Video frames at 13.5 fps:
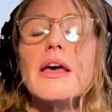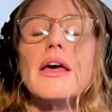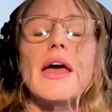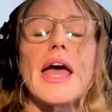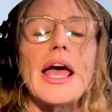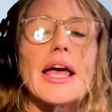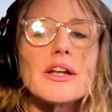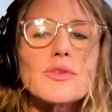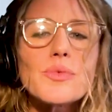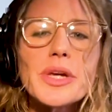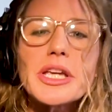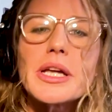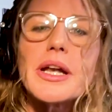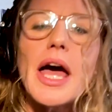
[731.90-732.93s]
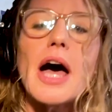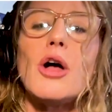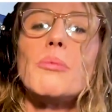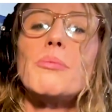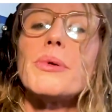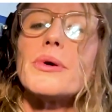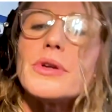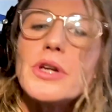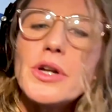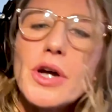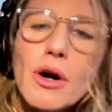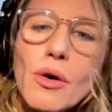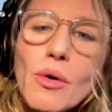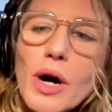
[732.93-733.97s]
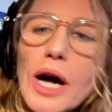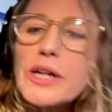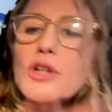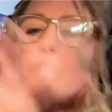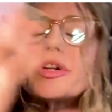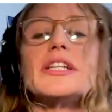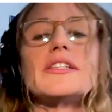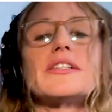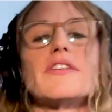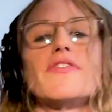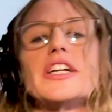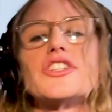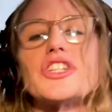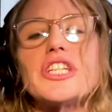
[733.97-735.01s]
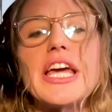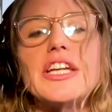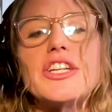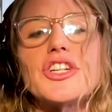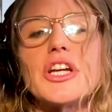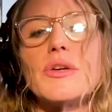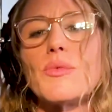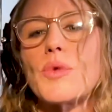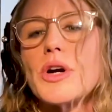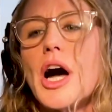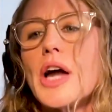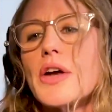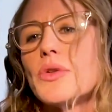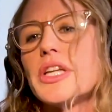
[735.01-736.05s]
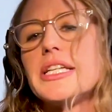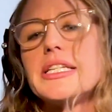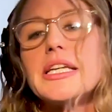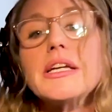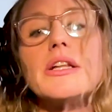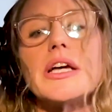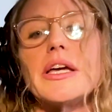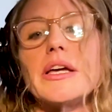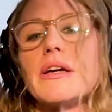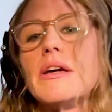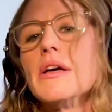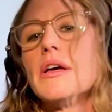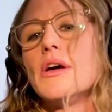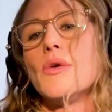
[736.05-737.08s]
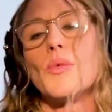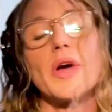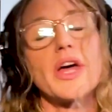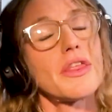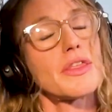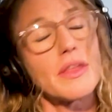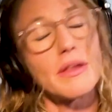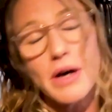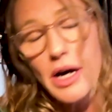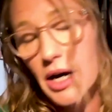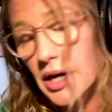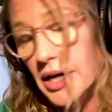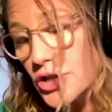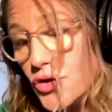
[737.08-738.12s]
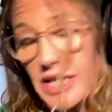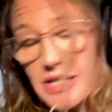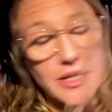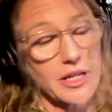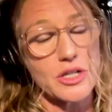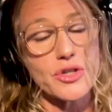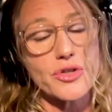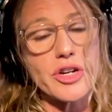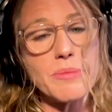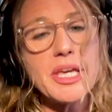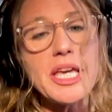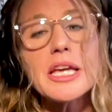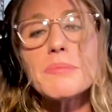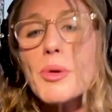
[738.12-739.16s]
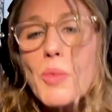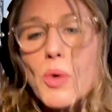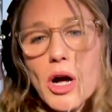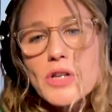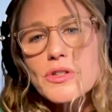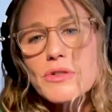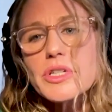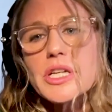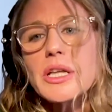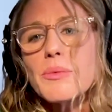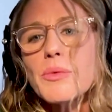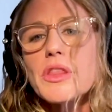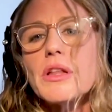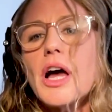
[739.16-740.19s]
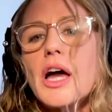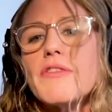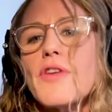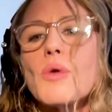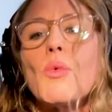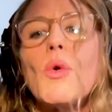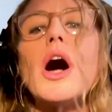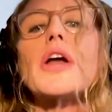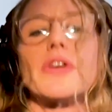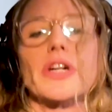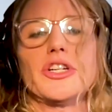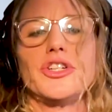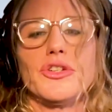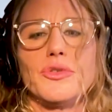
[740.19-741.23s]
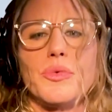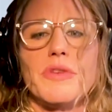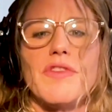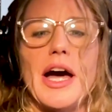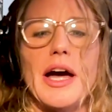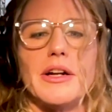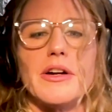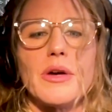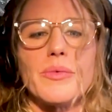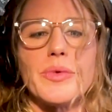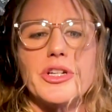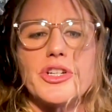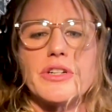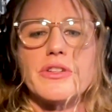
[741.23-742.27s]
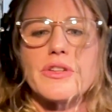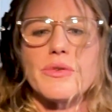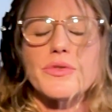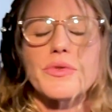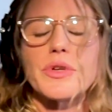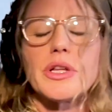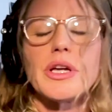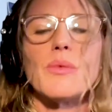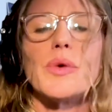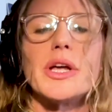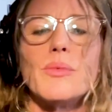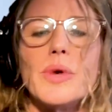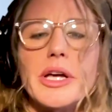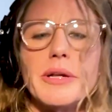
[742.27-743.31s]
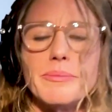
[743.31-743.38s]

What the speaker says: and we can help, increase the vegetation, we're not only dealing with addressing extreme heat, but we're also dealing with a lot of our water issues we've had in our region. So it's really a win-win.